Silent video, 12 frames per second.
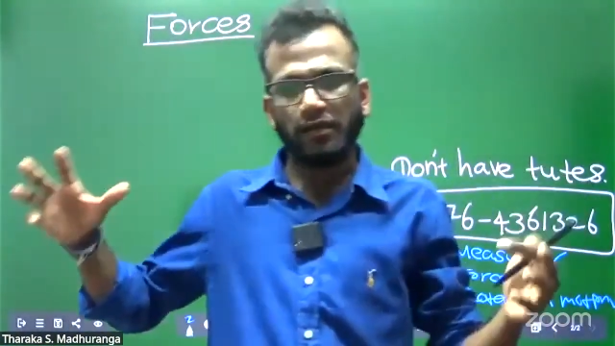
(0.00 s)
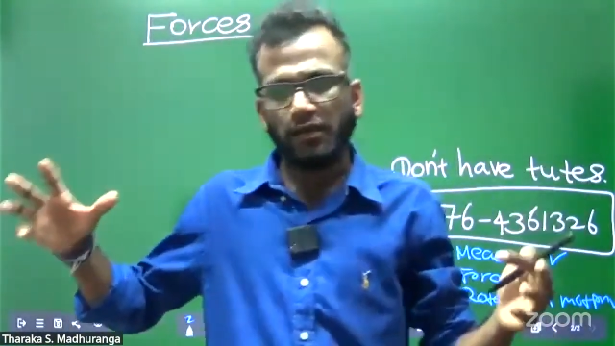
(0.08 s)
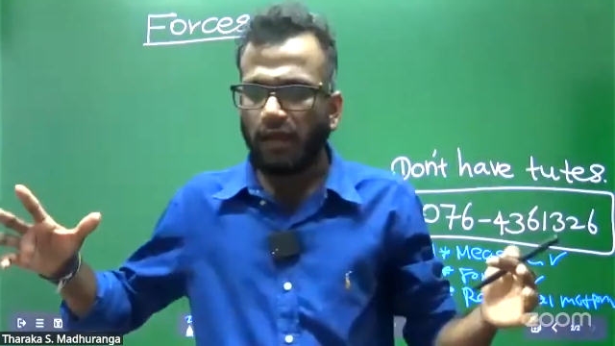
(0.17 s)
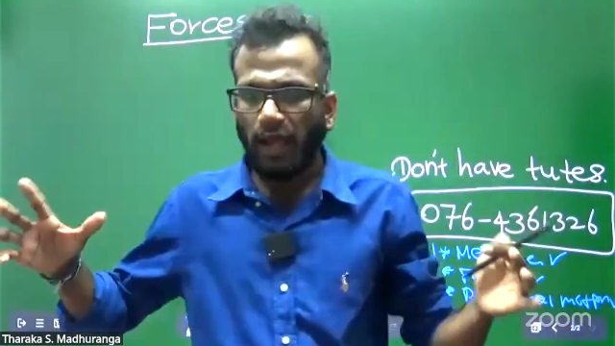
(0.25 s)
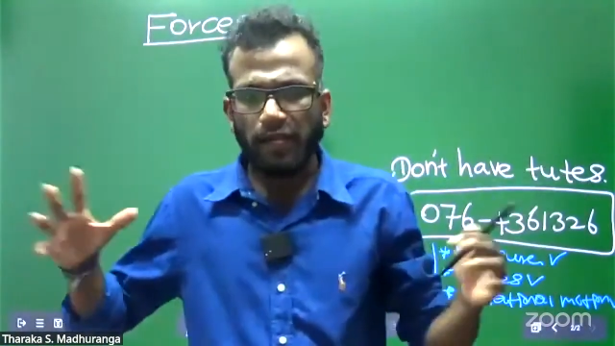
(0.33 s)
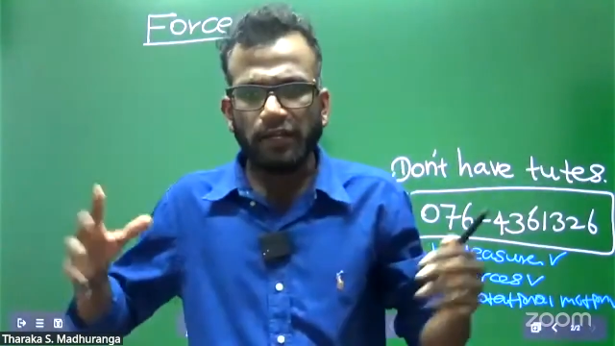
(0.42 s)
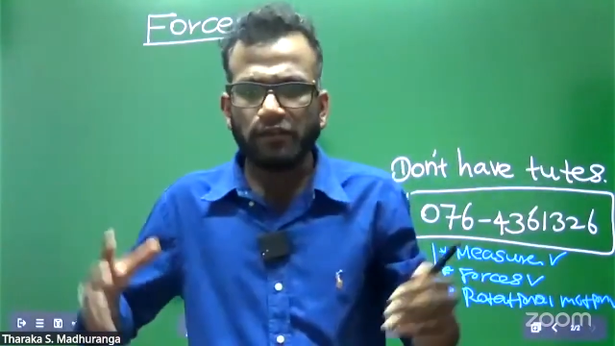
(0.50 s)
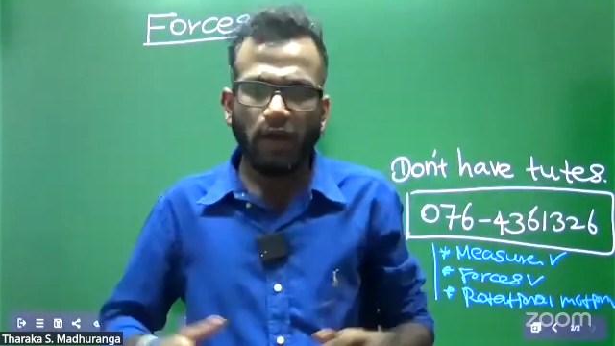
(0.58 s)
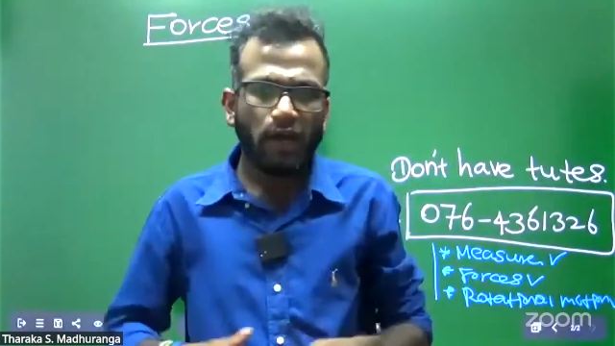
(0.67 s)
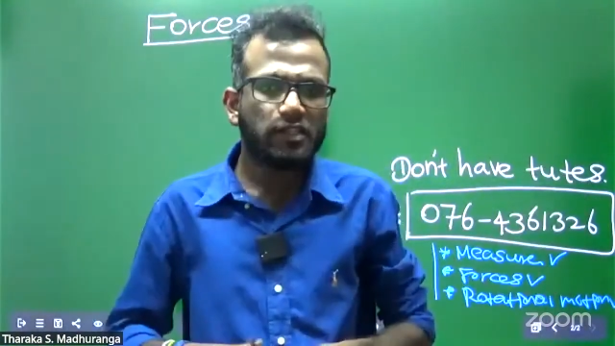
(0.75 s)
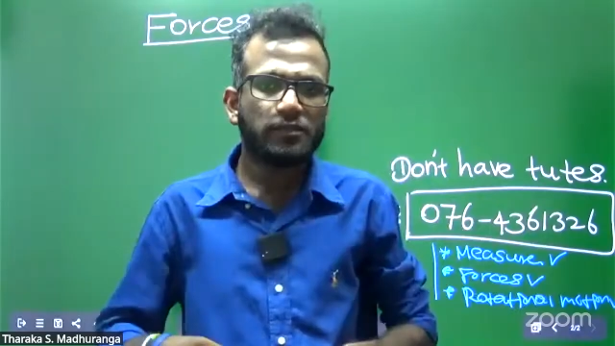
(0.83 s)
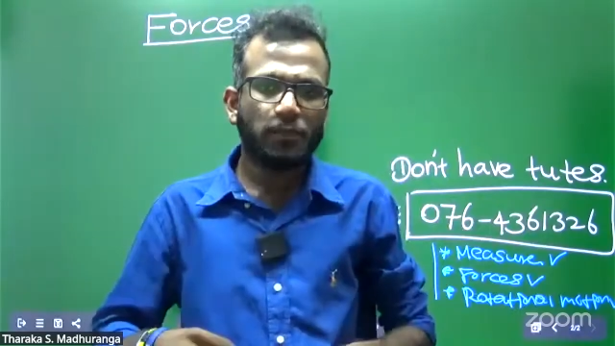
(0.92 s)

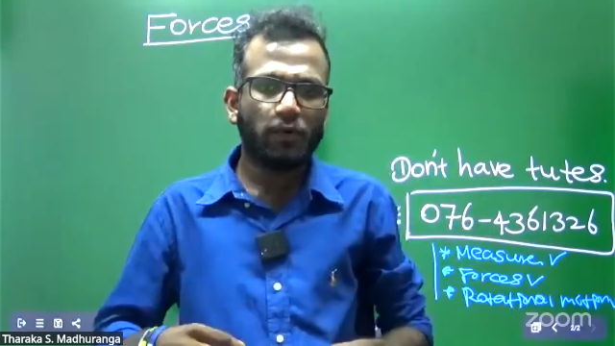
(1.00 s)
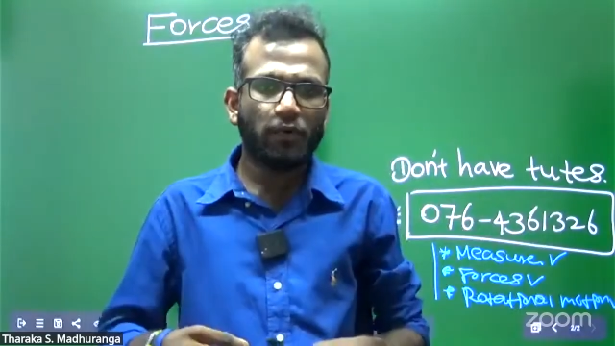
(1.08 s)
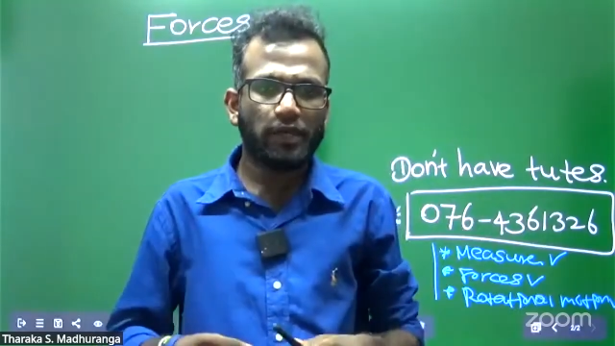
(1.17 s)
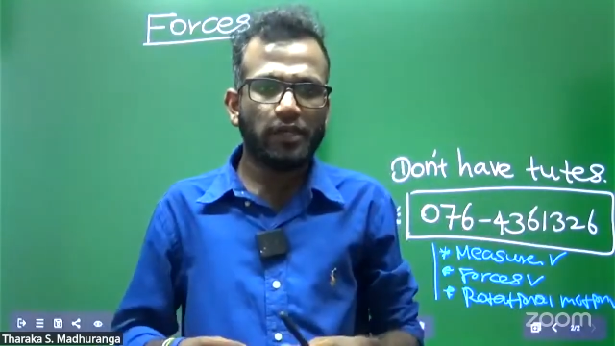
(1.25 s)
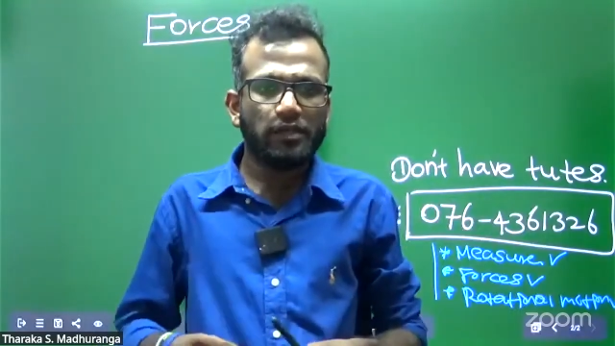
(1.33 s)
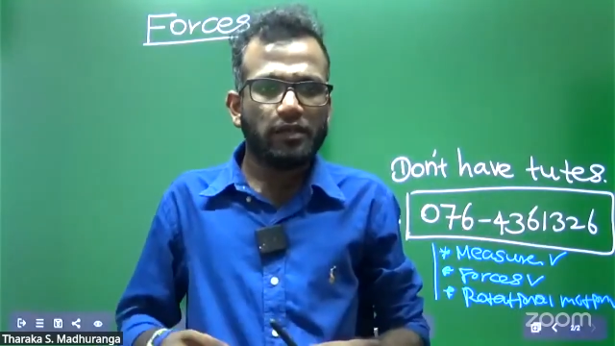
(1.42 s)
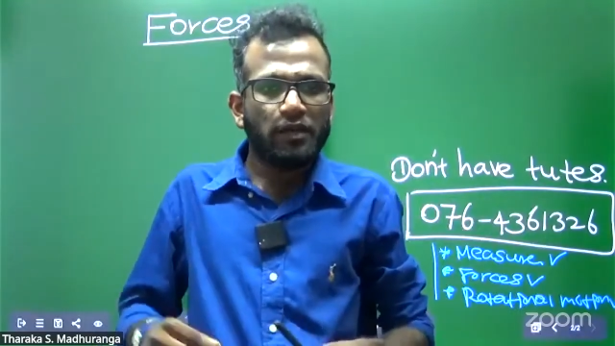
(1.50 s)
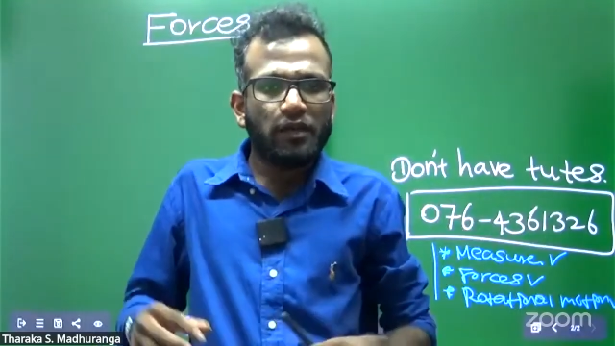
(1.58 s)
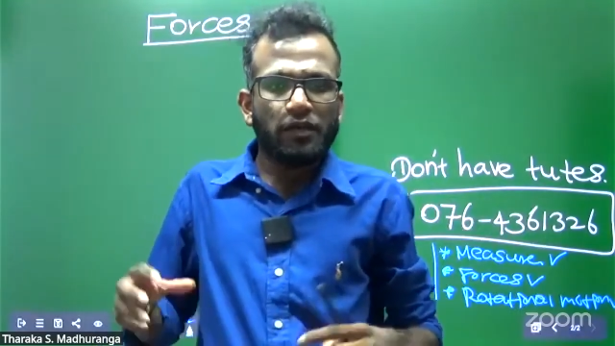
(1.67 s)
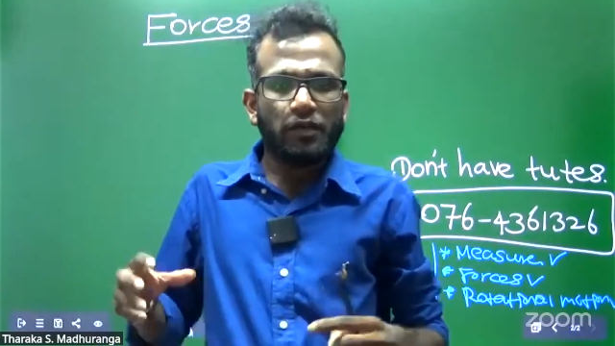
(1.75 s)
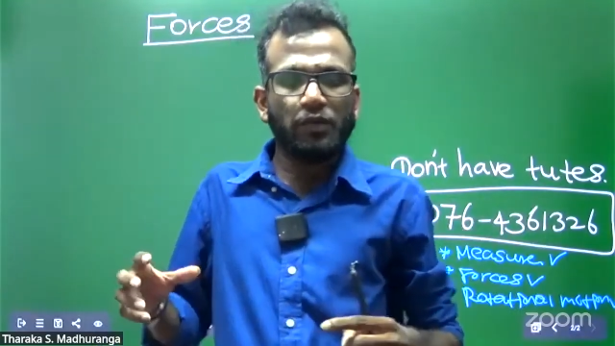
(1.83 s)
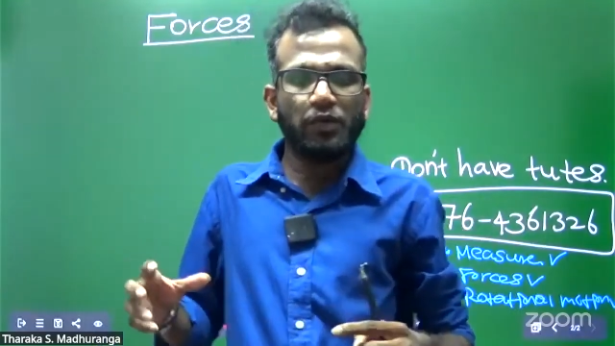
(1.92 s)
advanced point,
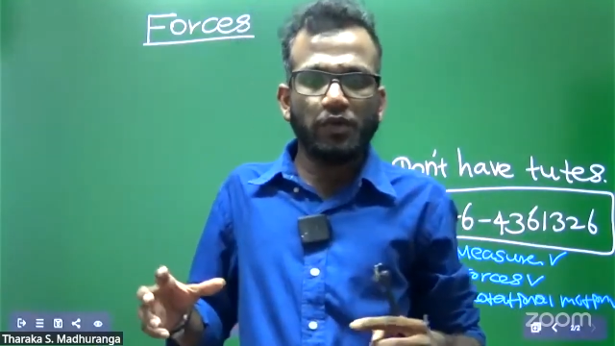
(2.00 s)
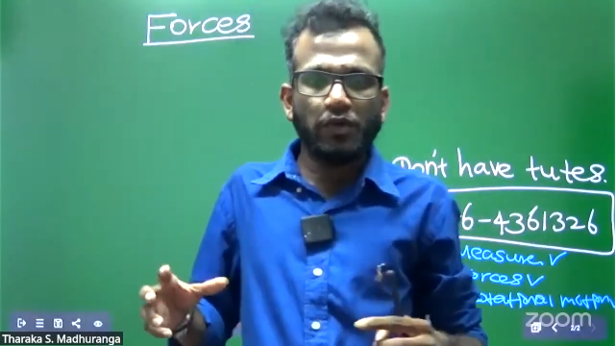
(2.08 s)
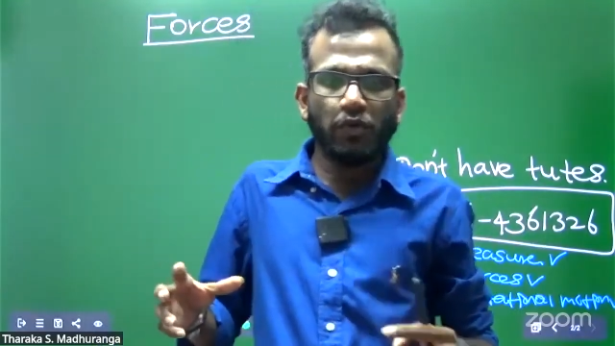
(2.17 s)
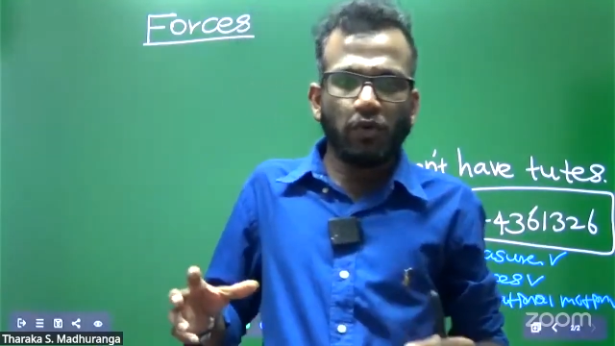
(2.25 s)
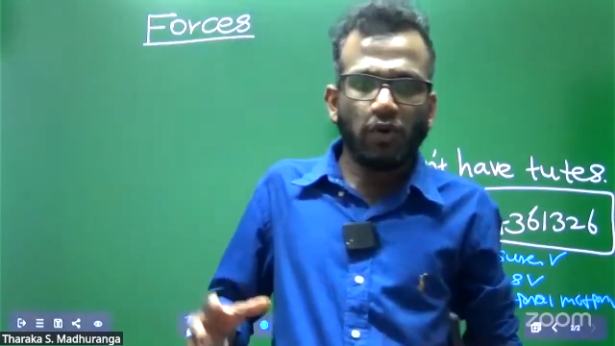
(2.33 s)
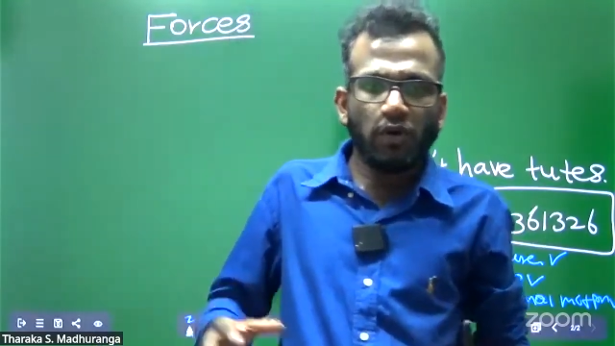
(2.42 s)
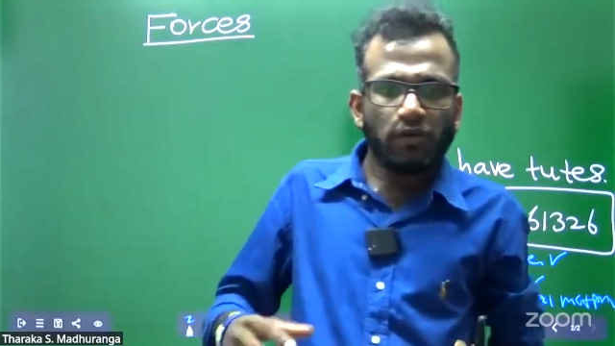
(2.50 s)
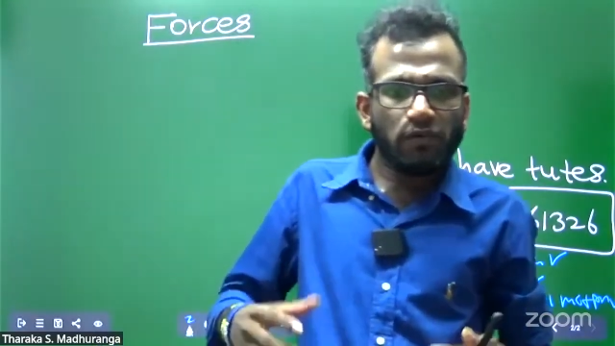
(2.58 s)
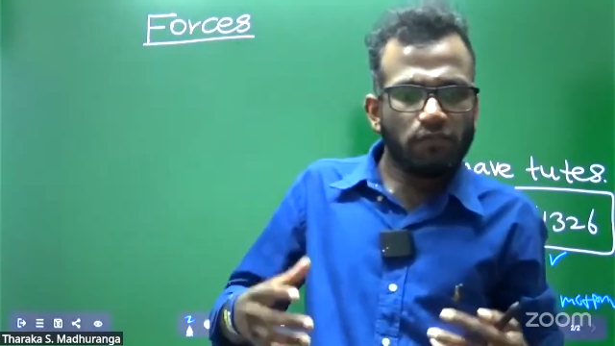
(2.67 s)
do you know